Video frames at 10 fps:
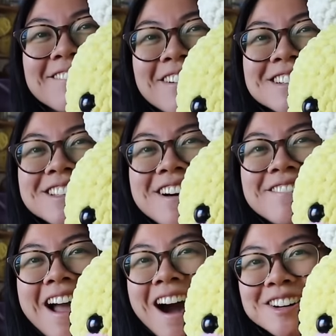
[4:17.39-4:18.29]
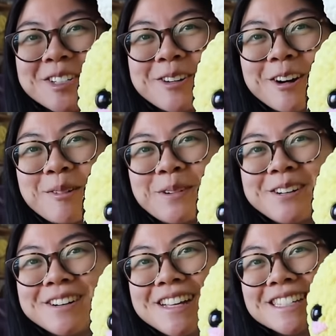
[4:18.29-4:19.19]
first off, how
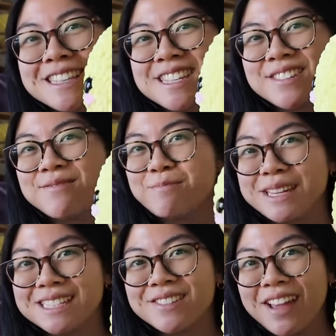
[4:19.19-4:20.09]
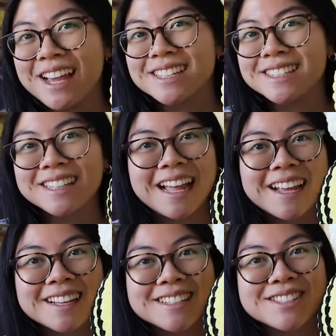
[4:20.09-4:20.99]
adorable is this bee's face?
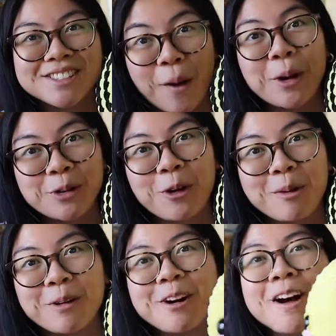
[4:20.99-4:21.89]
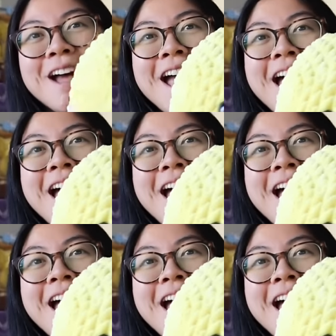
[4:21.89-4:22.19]
Like so adorable.